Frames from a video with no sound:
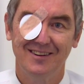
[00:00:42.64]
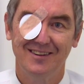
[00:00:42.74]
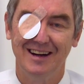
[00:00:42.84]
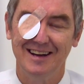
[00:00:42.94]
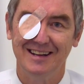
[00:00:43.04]

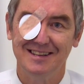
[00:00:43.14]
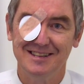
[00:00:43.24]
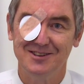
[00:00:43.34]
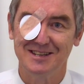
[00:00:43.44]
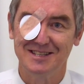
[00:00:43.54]
Right, it's
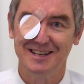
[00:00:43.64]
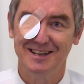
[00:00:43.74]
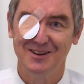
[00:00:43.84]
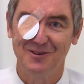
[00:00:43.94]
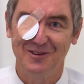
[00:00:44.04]

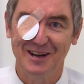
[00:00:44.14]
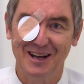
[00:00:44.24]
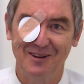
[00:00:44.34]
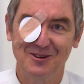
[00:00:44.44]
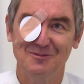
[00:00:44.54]
interesting, not very
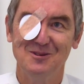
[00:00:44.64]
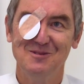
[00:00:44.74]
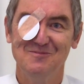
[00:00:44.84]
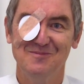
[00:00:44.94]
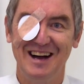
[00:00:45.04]

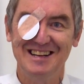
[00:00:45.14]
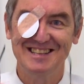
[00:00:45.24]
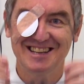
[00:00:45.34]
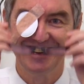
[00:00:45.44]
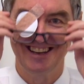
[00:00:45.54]
comfortable,
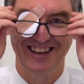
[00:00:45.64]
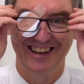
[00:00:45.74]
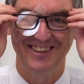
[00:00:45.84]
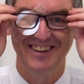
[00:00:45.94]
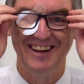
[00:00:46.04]
but
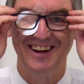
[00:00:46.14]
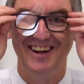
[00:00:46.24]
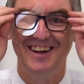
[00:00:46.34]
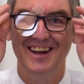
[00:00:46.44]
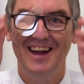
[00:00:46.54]
here you go.
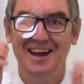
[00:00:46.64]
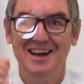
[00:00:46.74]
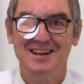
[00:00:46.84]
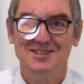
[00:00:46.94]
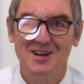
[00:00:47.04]

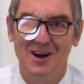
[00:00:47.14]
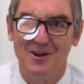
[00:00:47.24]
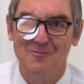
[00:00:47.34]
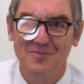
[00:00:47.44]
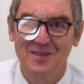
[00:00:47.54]

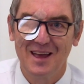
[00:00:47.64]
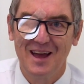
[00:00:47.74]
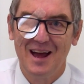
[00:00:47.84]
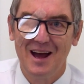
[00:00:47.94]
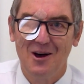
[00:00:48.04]
So,
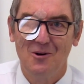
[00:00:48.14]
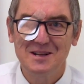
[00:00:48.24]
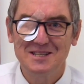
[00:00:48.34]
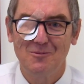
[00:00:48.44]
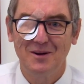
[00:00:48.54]

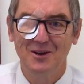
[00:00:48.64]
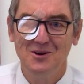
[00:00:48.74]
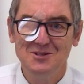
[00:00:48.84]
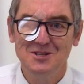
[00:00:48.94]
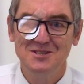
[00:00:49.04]
when someone
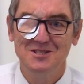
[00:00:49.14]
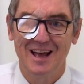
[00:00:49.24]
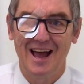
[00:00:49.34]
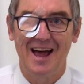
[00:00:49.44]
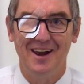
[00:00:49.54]

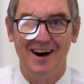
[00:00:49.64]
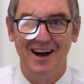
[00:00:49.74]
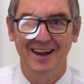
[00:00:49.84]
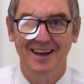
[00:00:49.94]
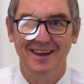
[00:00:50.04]
loses an
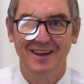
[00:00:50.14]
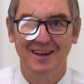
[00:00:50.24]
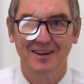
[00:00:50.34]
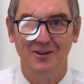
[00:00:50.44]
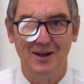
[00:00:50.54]
eye,
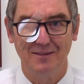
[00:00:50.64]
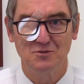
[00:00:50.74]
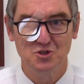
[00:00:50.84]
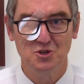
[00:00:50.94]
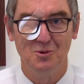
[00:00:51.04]
you have
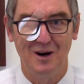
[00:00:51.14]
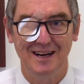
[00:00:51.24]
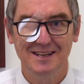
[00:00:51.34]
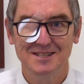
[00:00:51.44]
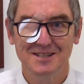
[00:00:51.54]
two
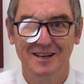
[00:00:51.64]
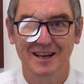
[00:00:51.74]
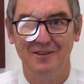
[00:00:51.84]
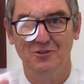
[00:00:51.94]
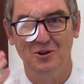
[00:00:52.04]
eyes.
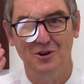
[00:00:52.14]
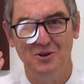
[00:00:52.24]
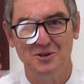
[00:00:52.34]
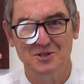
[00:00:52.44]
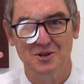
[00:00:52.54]
If you
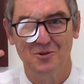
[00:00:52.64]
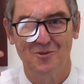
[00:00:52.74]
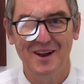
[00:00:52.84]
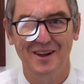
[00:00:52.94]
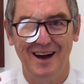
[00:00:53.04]
lose
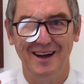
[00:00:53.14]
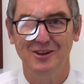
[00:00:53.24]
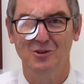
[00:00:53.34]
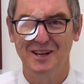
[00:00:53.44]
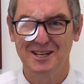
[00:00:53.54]
one eye,
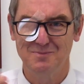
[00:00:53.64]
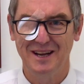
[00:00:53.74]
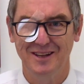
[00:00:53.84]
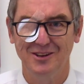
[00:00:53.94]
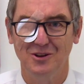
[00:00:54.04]
you would
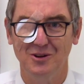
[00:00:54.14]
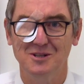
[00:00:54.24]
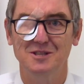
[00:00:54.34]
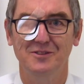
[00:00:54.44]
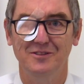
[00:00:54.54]
expect that you
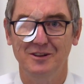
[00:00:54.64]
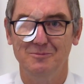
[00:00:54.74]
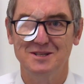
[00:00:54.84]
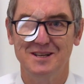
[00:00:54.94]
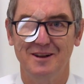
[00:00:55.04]
lose
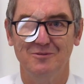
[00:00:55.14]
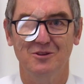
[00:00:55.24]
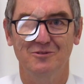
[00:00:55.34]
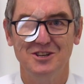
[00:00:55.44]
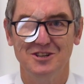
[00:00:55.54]
50% of
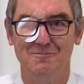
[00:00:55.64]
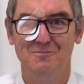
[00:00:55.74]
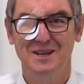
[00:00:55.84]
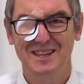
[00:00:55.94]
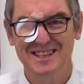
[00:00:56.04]
your vision.
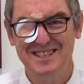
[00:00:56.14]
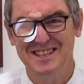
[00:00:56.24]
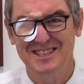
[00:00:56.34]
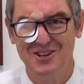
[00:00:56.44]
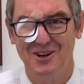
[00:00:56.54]
But this
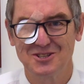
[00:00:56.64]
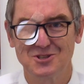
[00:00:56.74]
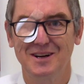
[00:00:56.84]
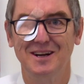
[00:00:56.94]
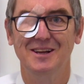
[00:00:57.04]
is not
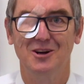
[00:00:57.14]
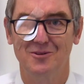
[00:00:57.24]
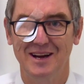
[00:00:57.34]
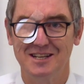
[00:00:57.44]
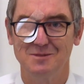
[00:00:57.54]
strictly
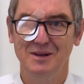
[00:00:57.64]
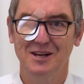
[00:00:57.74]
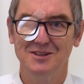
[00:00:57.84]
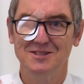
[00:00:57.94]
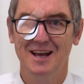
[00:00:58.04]
correct
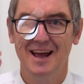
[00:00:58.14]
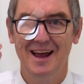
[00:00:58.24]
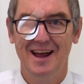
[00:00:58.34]
because